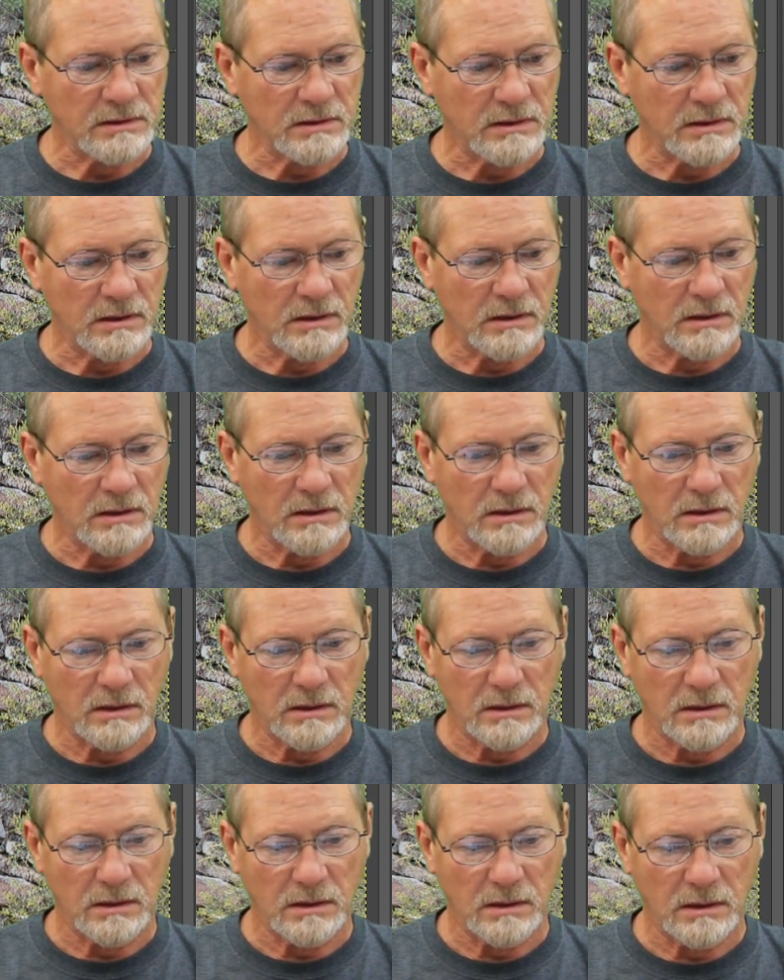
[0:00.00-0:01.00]

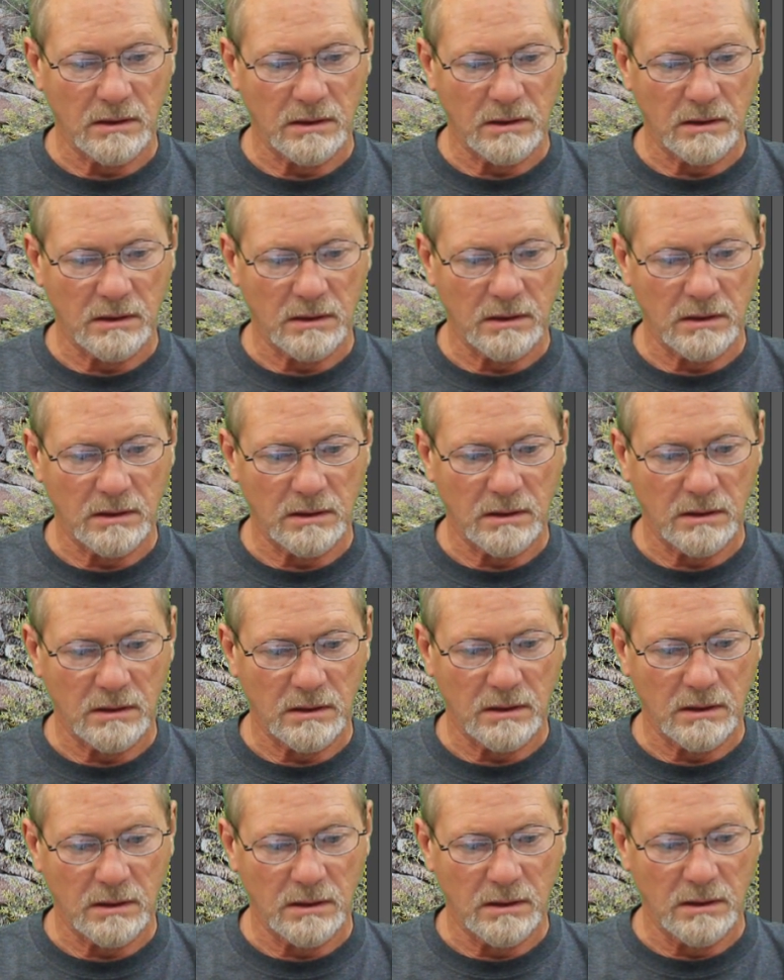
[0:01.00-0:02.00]

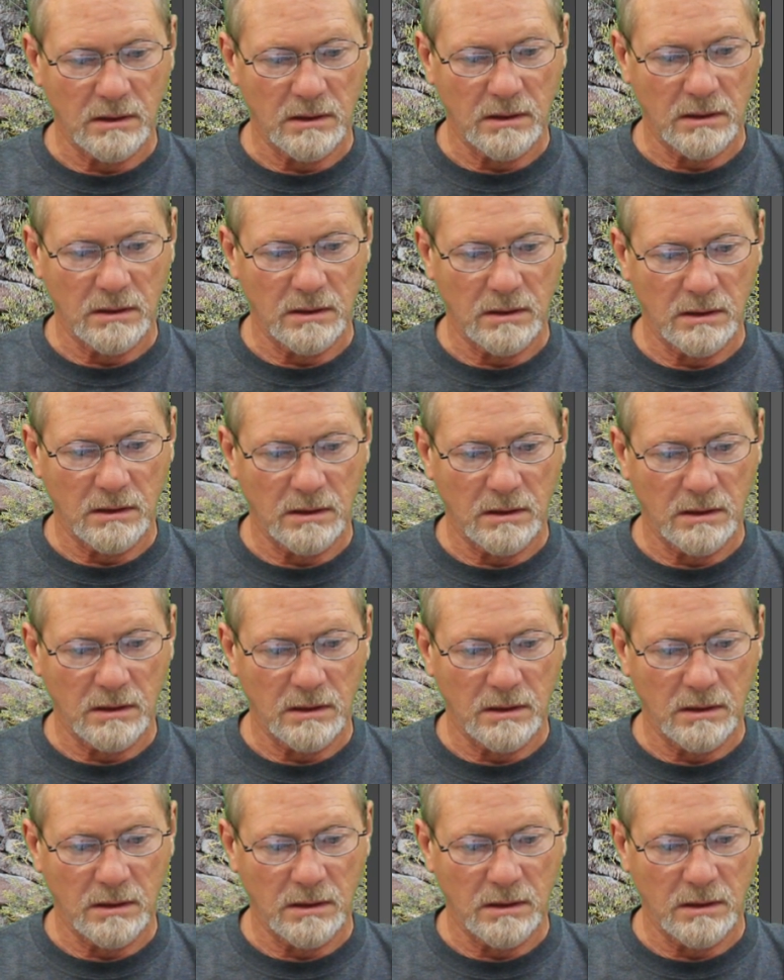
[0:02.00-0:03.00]

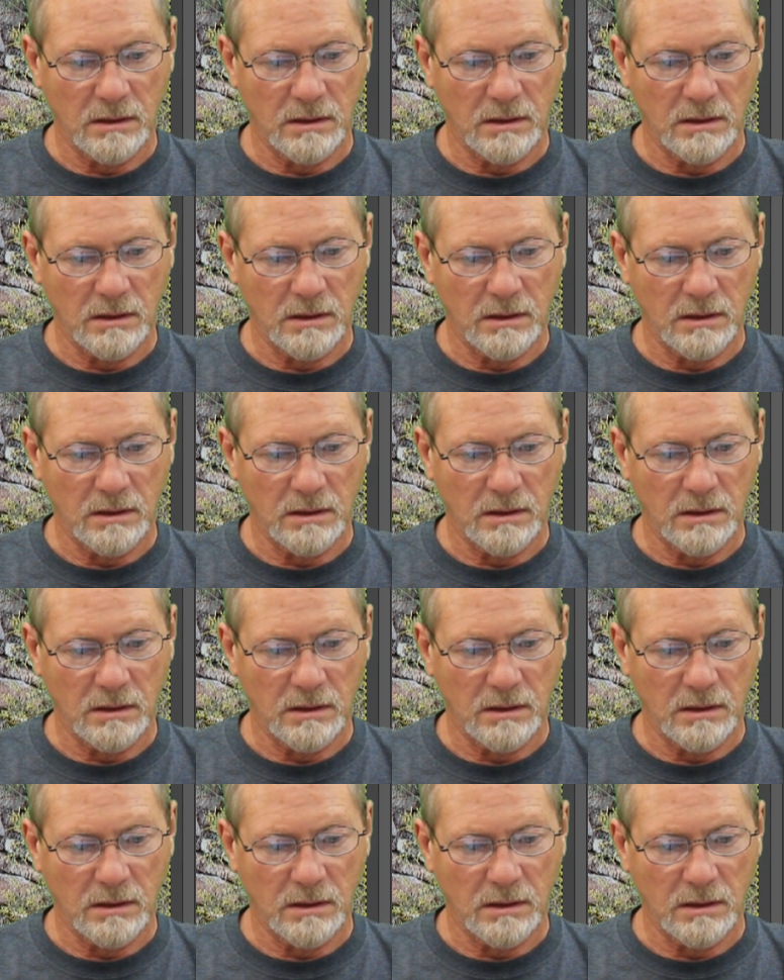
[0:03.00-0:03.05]
Nothing is said.